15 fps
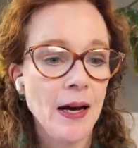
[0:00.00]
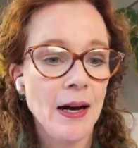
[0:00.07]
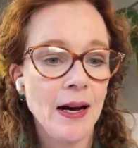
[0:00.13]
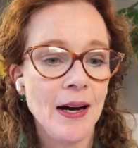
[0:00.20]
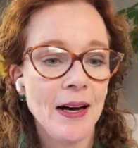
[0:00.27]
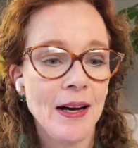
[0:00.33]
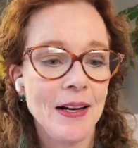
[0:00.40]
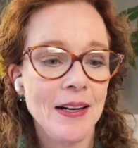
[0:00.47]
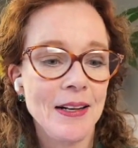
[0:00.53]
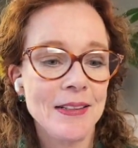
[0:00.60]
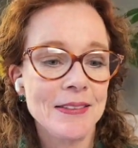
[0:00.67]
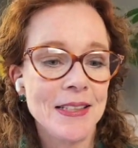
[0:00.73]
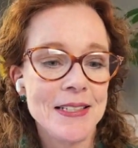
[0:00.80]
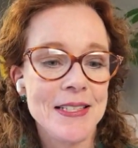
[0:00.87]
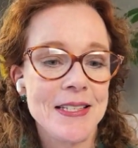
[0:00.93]

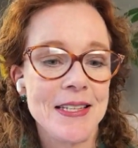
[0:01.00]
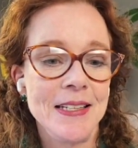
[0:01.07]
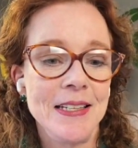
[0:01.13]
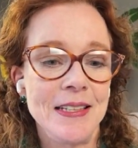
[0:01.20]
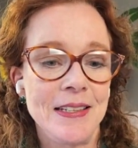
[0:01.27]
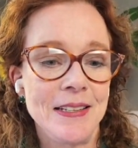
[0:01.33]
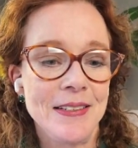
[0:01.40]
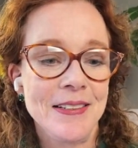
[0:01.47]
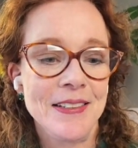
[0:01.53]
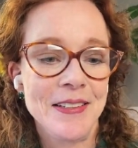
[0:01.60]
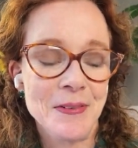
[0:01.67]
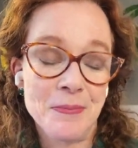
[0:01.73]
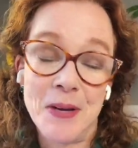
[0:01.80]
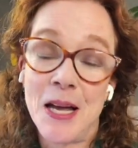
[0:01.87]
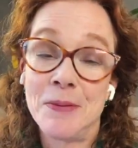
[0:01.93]
let's see.
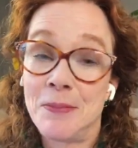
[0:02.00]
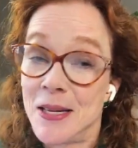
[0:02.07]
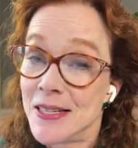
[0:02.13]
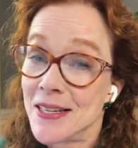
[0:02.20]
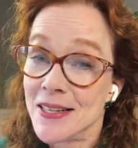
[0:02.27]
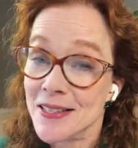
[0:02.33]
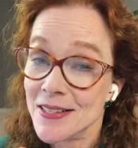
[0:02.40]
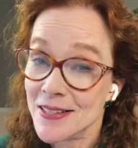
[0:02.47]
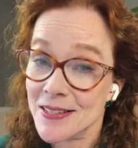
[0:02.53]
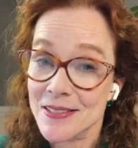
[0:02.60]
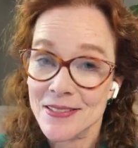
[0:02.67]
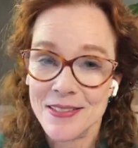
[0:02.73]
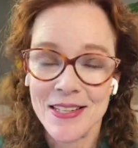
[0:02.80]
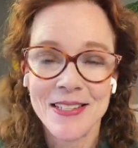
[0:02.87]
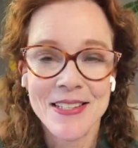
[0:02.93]
And
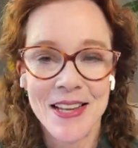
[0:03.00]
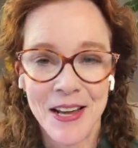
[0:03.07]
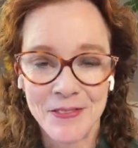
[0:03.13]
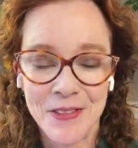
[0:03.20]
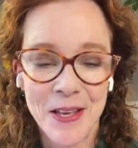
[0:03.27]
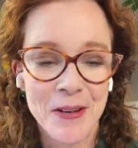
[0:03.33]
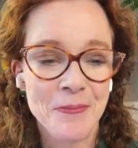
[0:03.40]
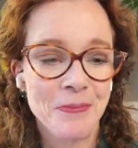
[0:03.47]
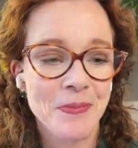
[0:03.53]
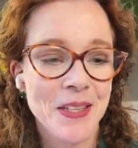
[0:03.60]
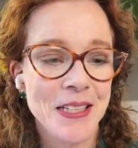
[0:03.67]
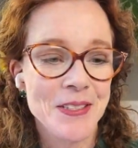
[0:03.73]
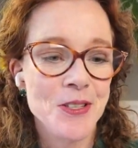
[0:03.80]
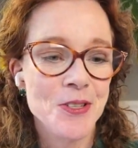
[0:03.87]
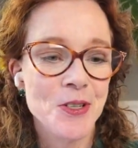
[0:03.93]
Macy's does have them,
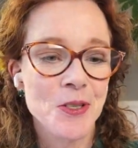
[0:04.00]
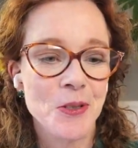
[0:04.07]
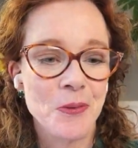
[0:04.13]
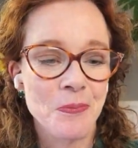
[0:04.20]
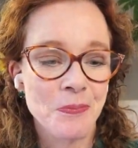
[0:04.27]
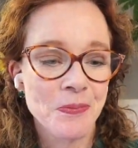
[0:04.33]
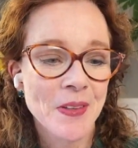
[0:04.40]
that's true.